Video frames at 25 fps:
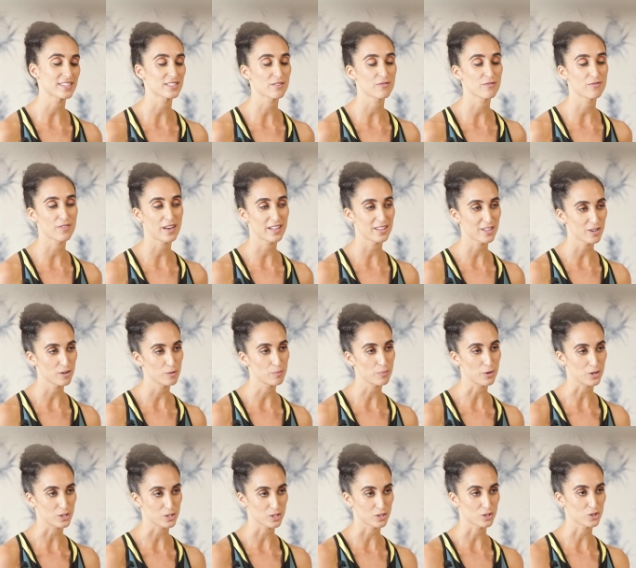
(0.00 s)
As a
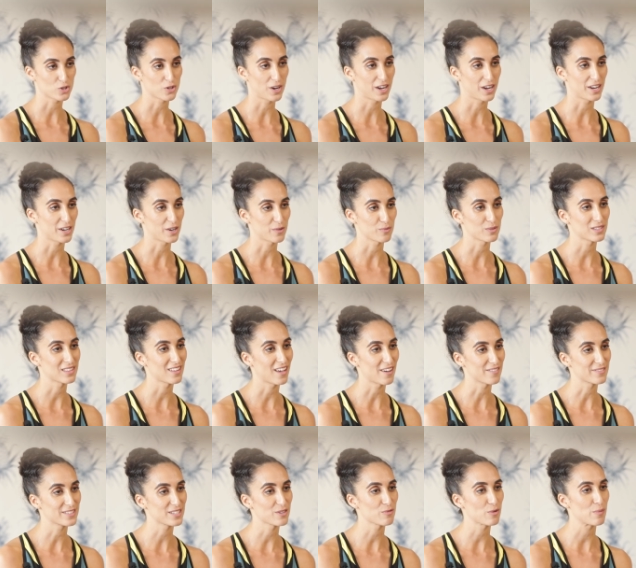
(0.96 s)
fellow personal trainer, would
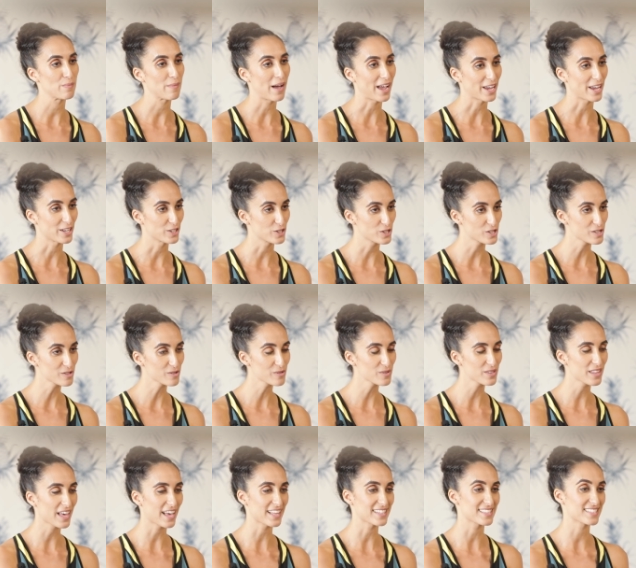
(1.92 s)
love to remind
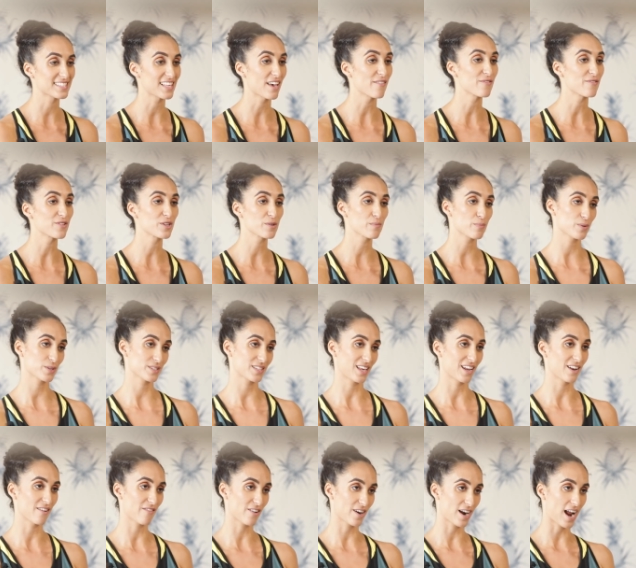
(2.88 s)
you that 70%
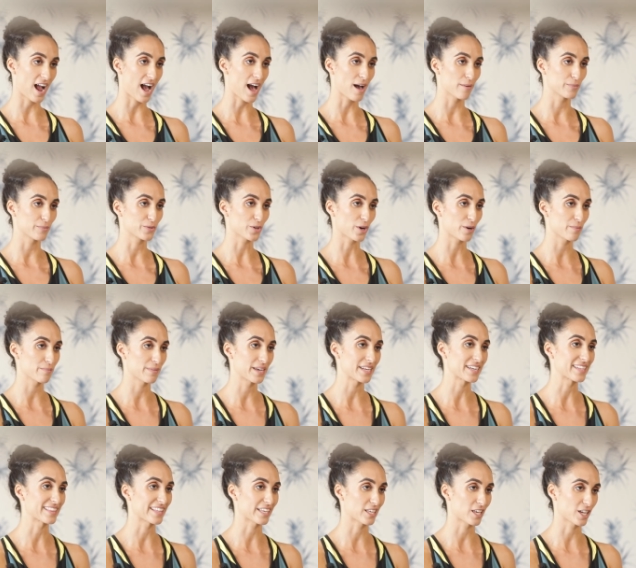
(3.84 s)
of our abs are
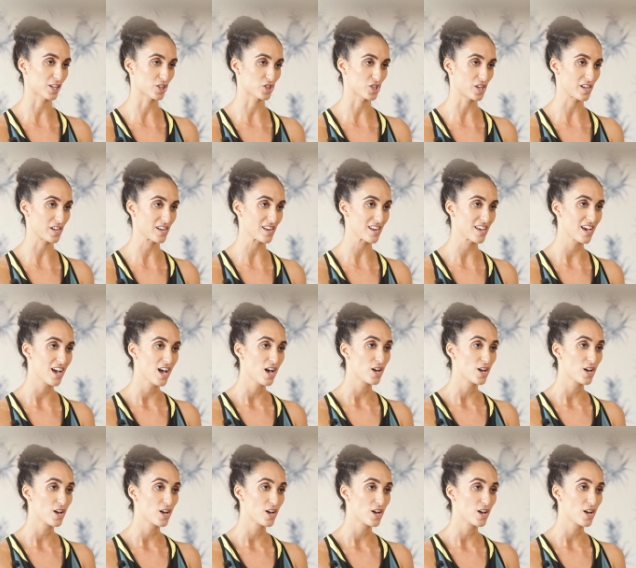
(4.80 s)
made in the kitchen.